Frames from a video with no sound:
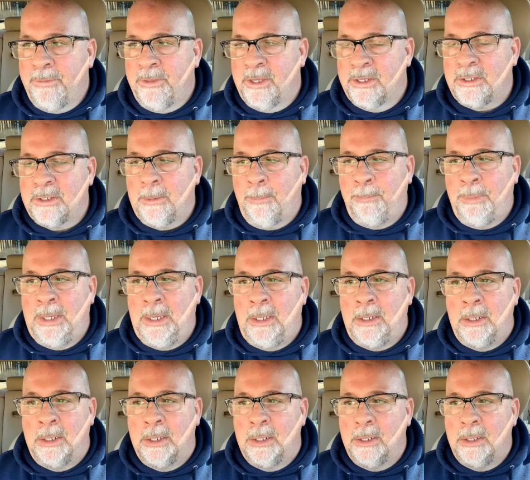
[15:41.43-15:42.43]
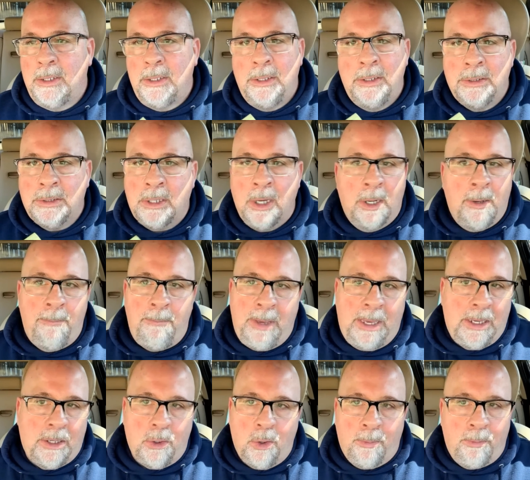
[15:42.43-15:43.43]
subpoena is going to
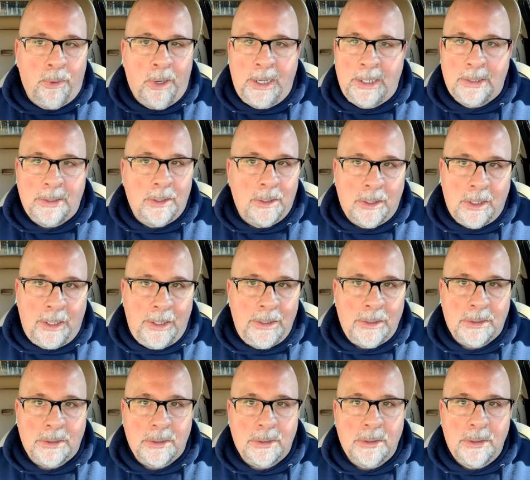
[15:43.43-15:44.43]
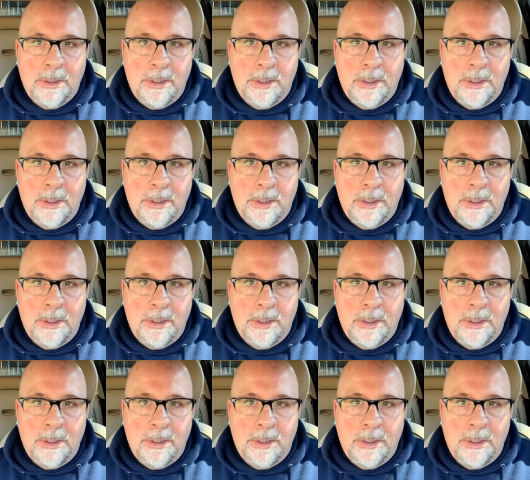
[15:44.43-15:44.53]
make or break the case.